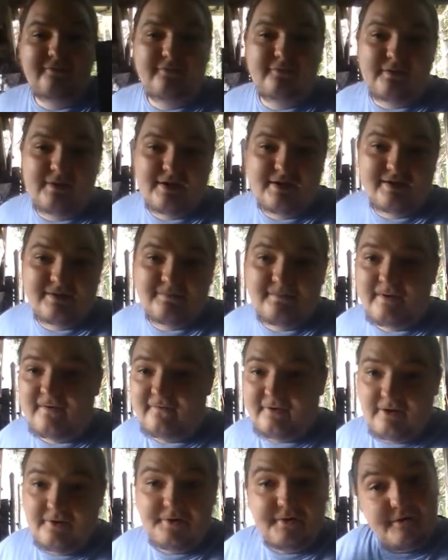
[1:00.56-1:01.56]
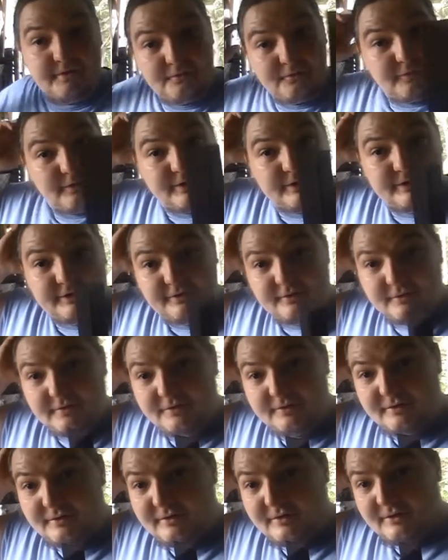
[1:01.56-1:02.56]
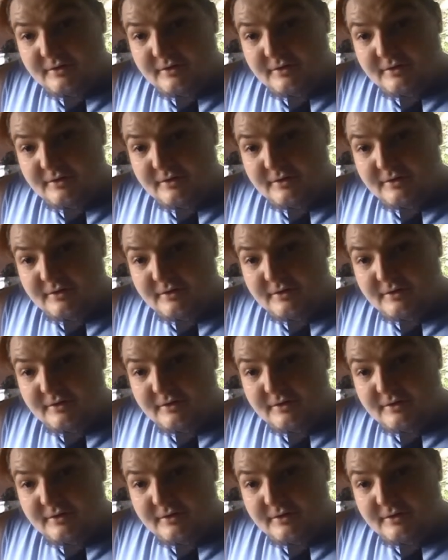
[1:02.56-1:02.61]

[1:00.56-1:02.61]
for this may vary on what your